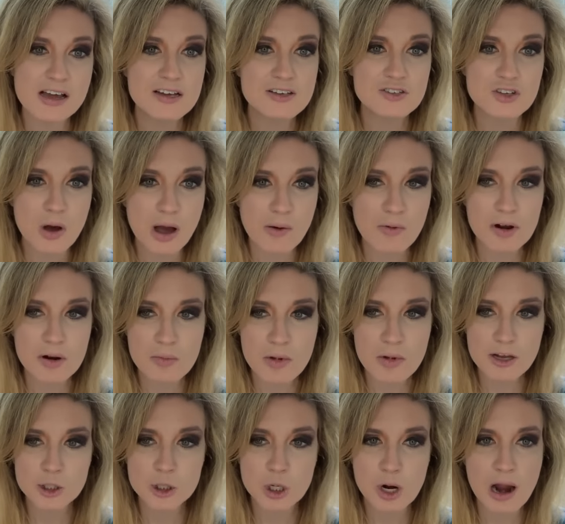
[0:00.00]
So I want to
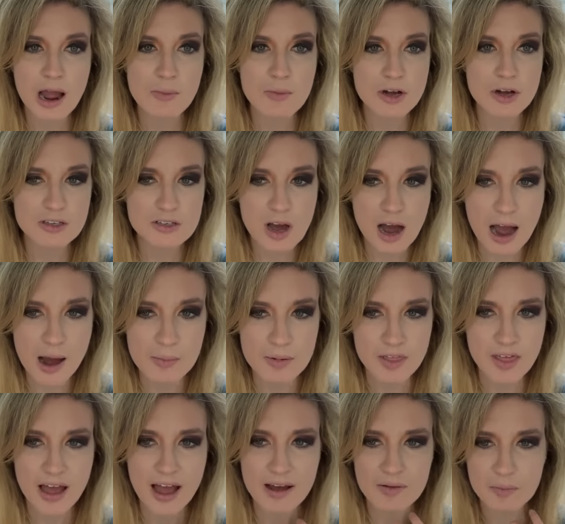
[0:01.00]
make sure I'm on top of
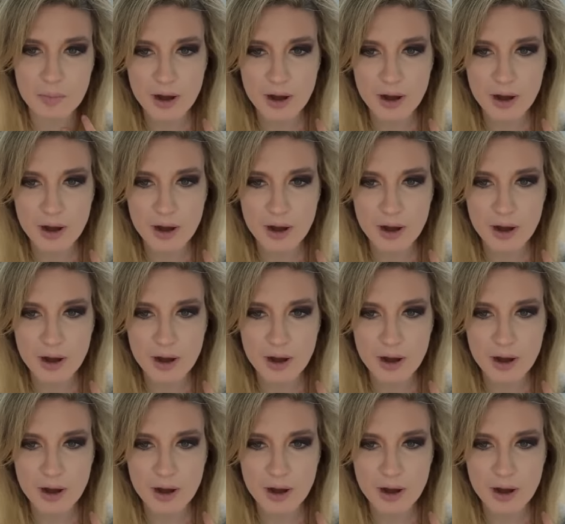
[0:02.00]
that.